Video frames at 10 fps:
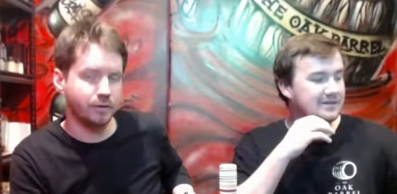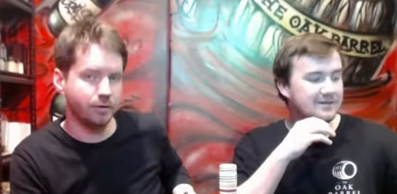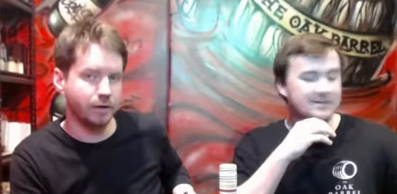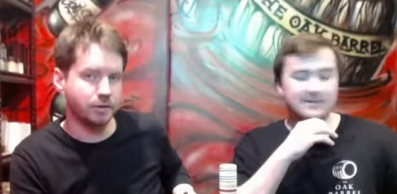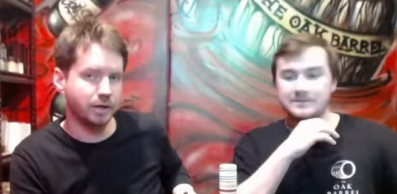
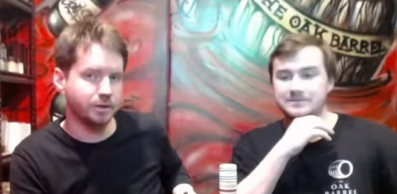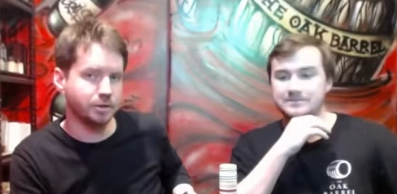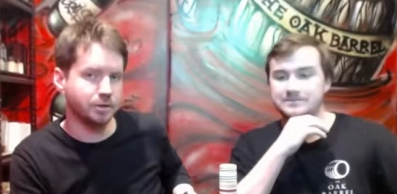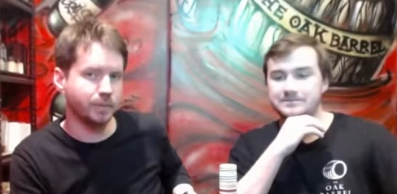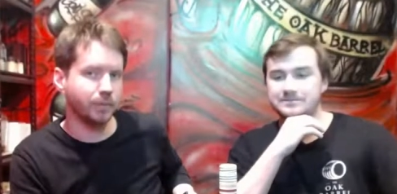
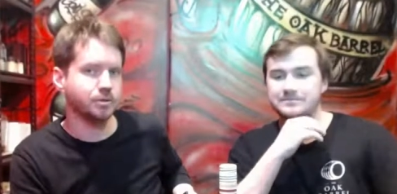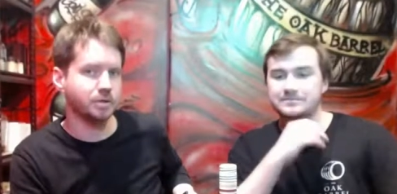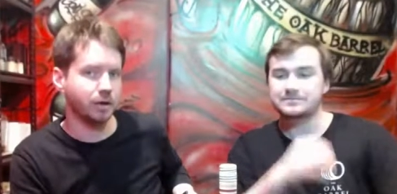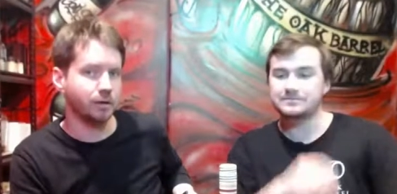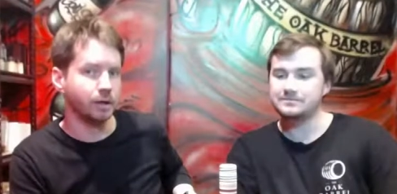Speaker 1: congratulations. But
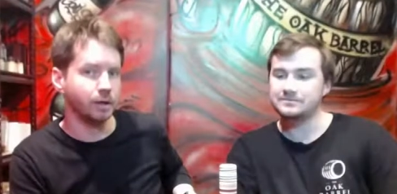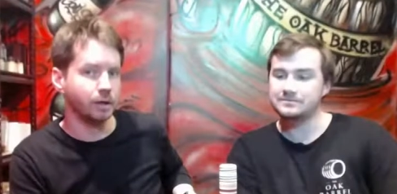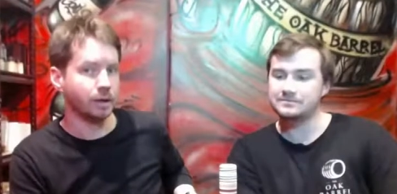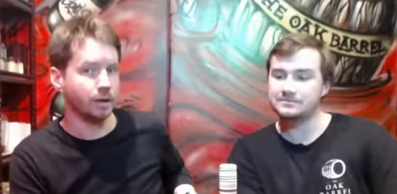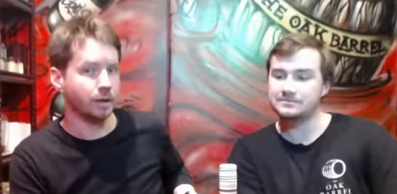also,
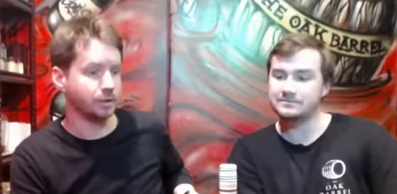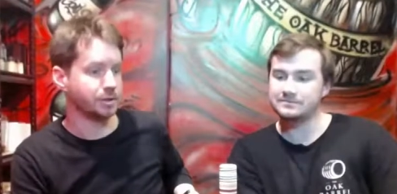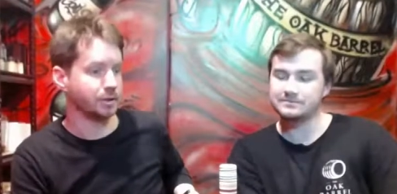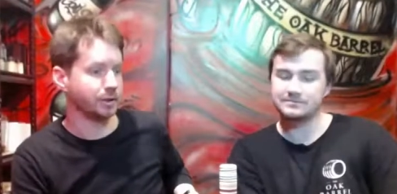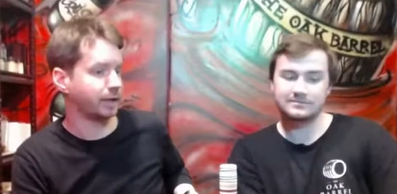you're
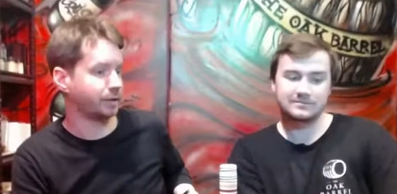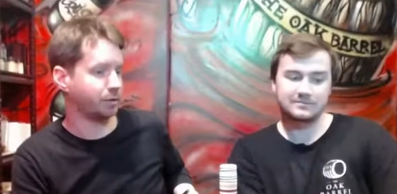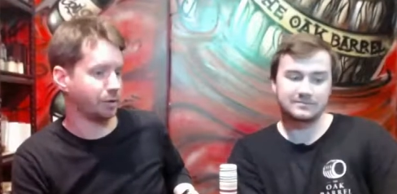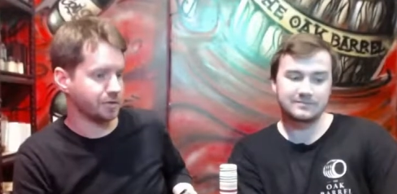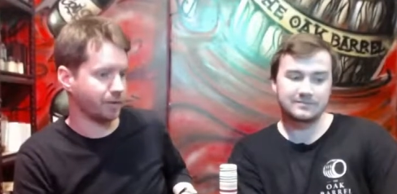still an
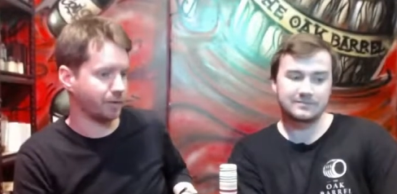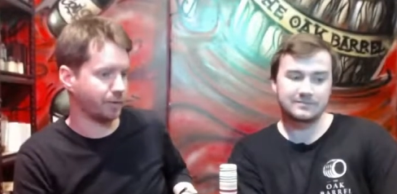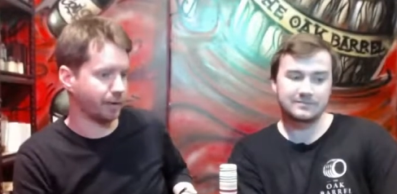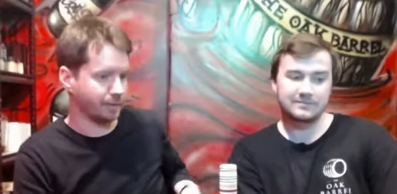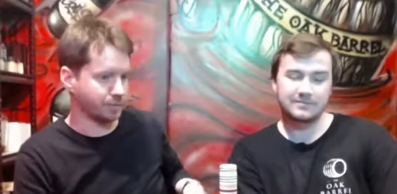Adelaide Crows fan when
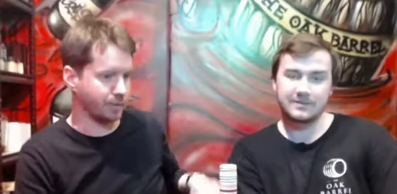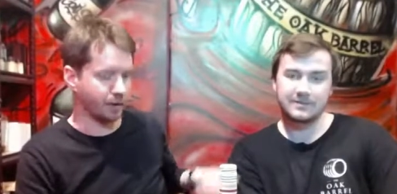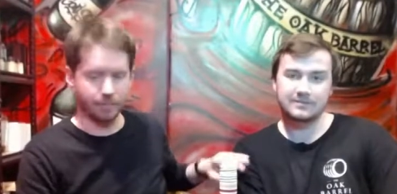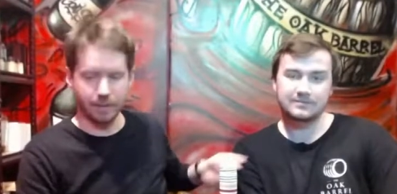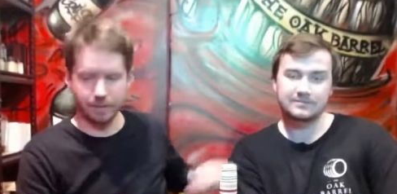you wake up
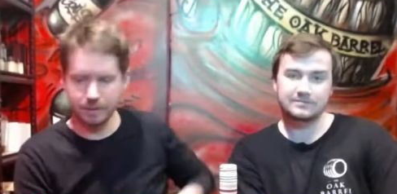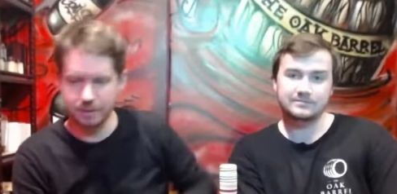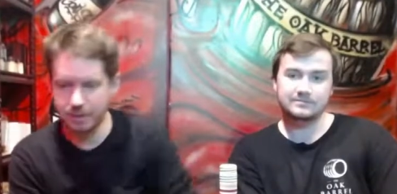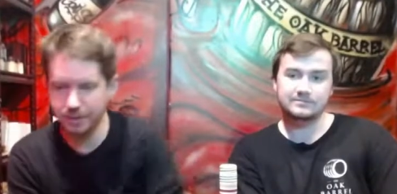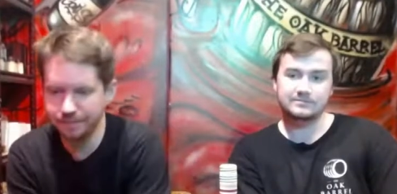tomorrow. But
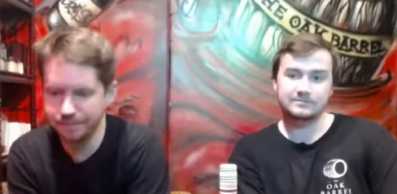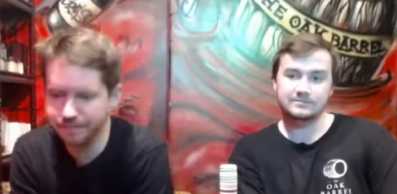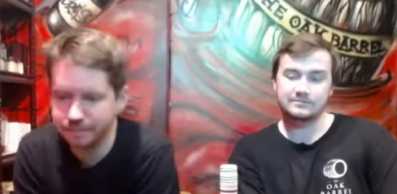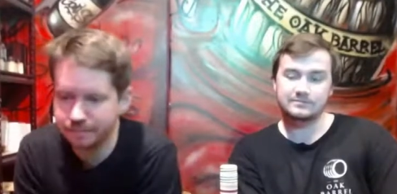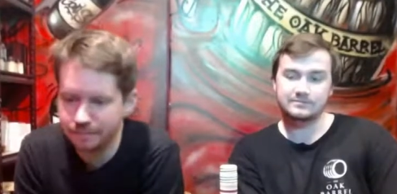please continue.
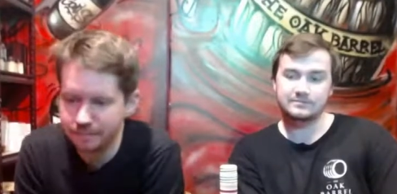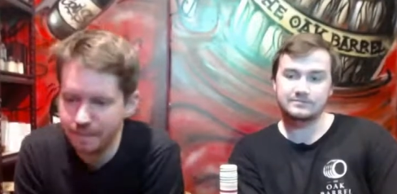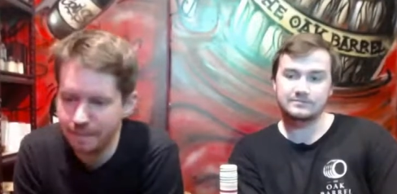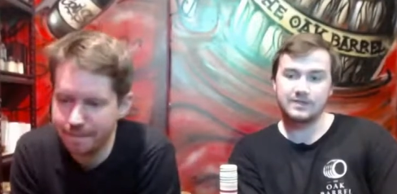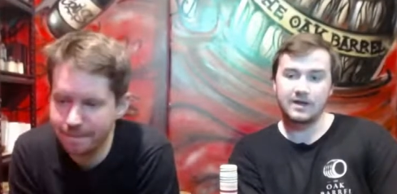
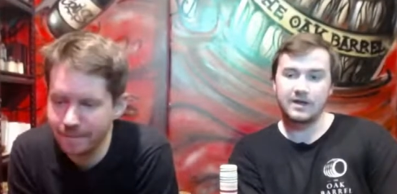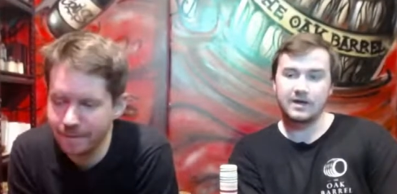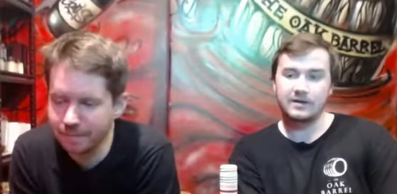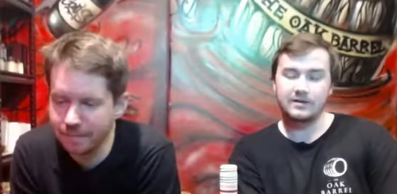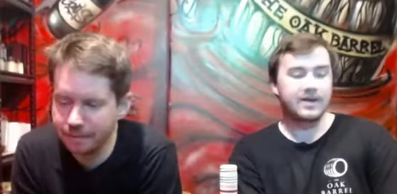
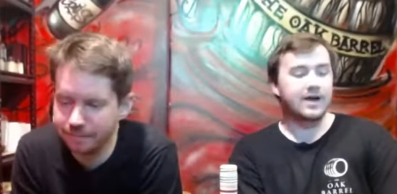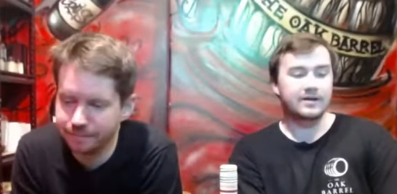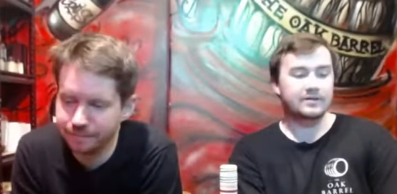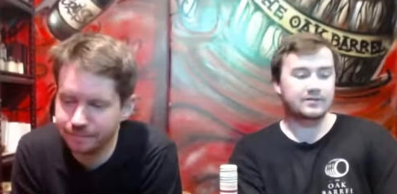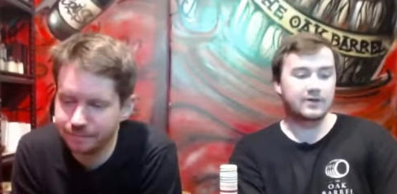
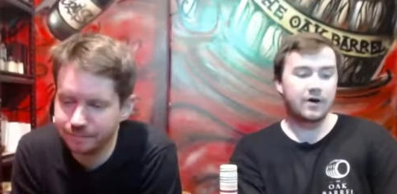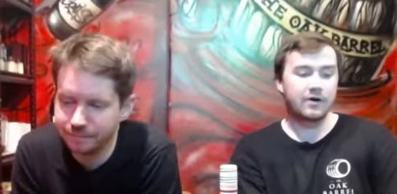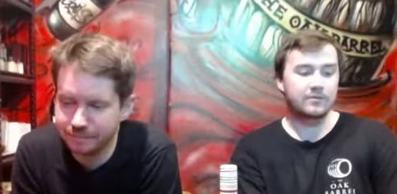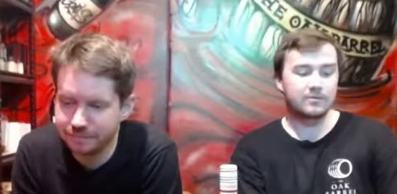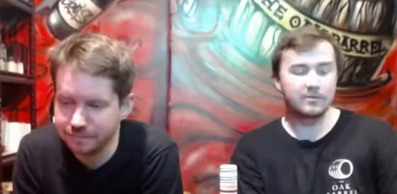
Speaker 2: Yeah.
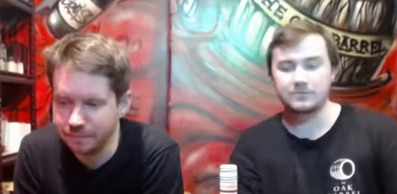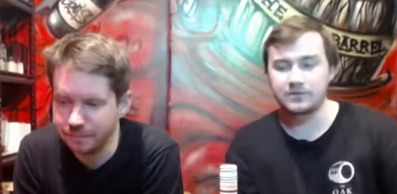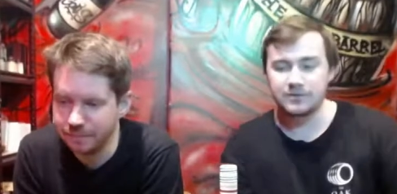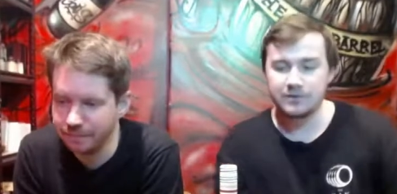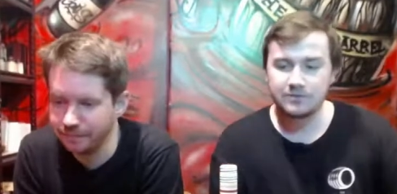So
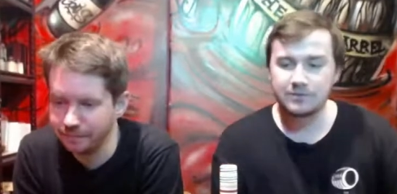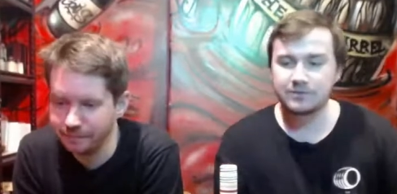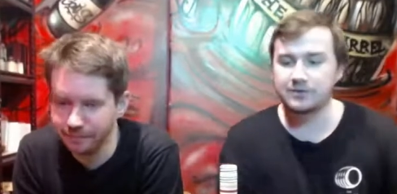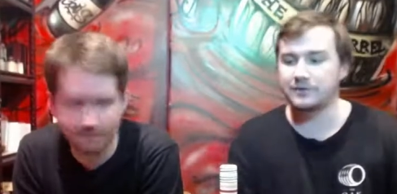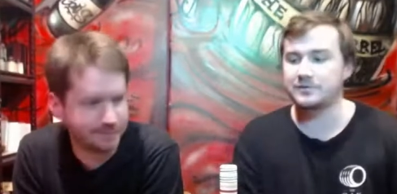you'll,
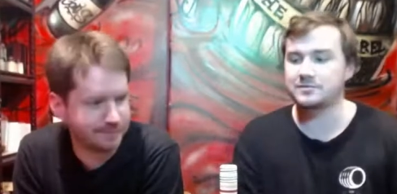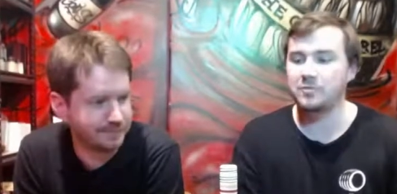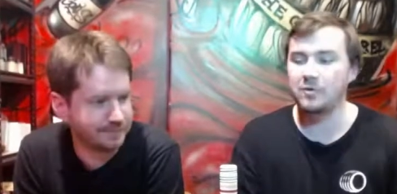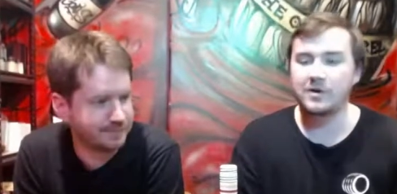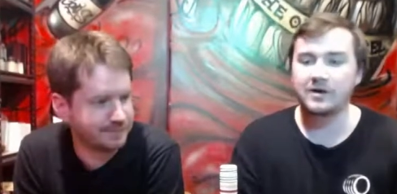you'll learn a real
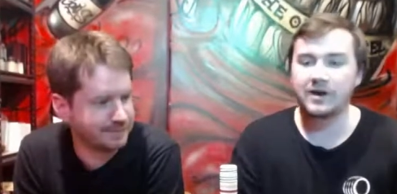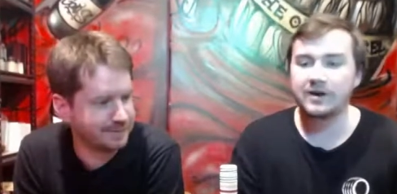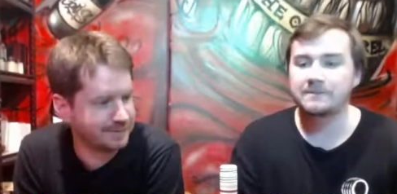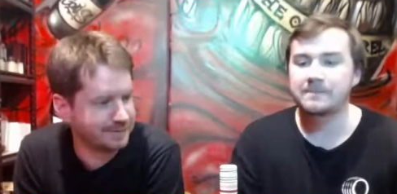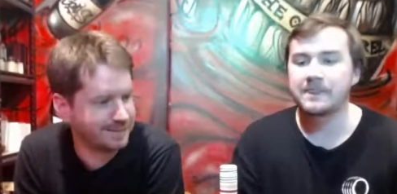sport one
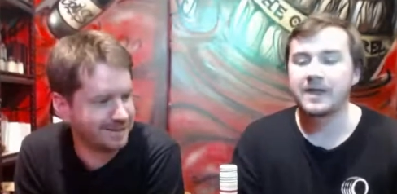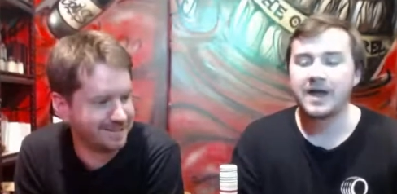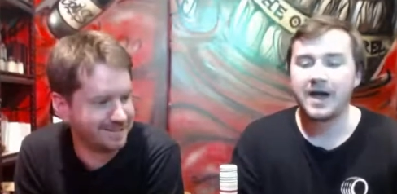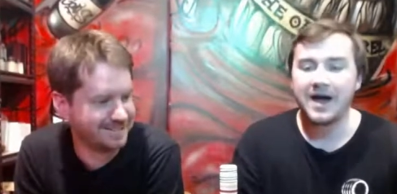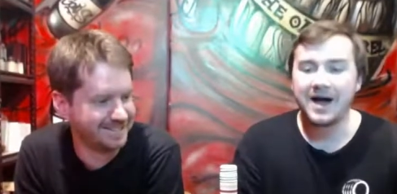day.
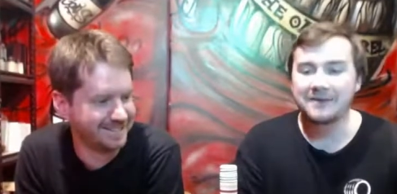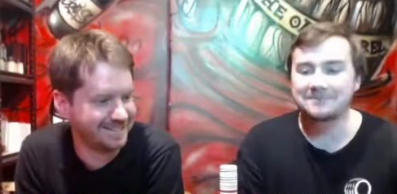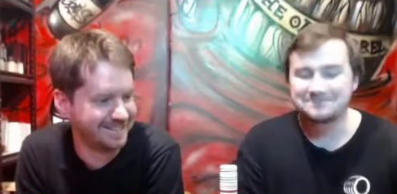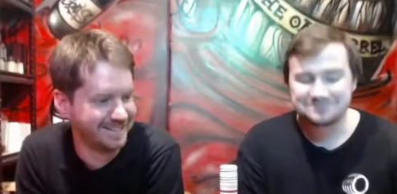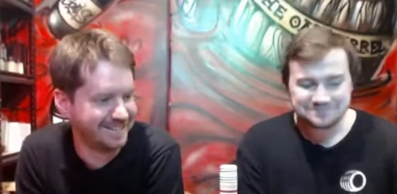
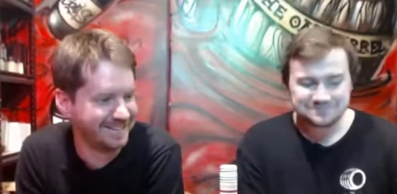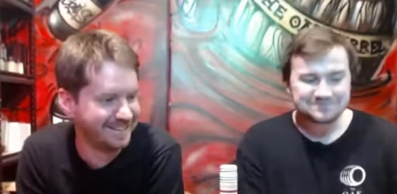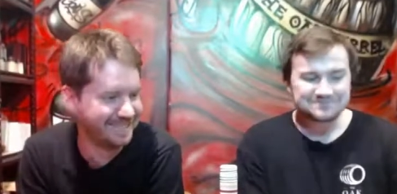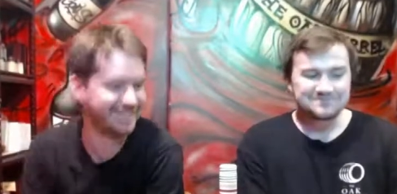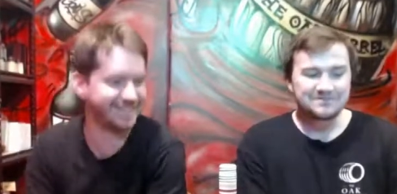Um,
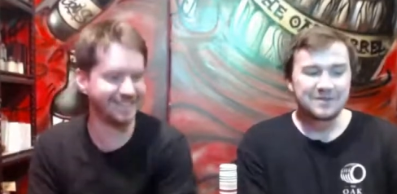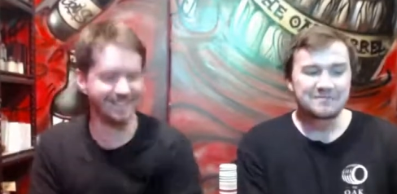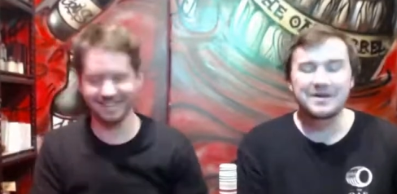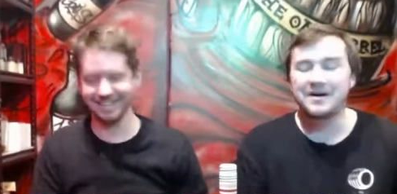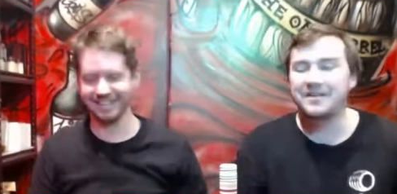
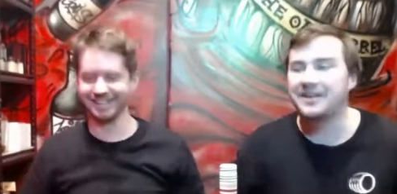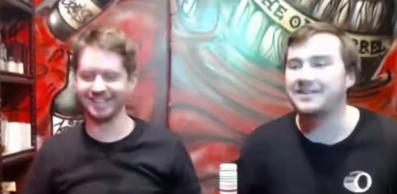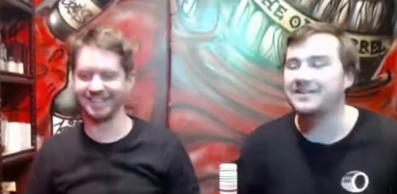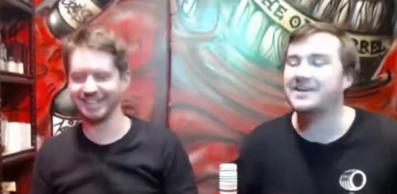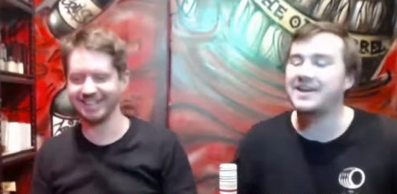but no, like
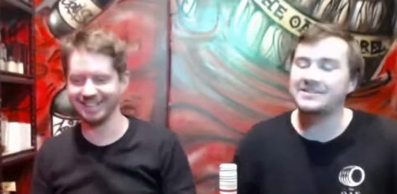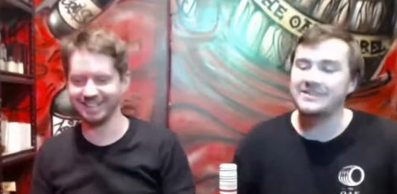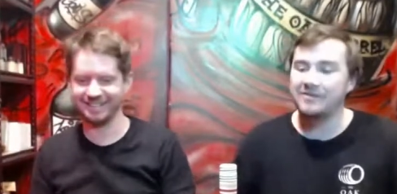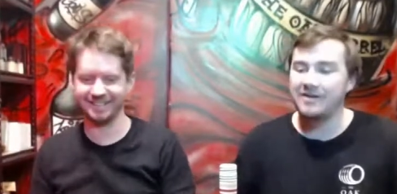the key example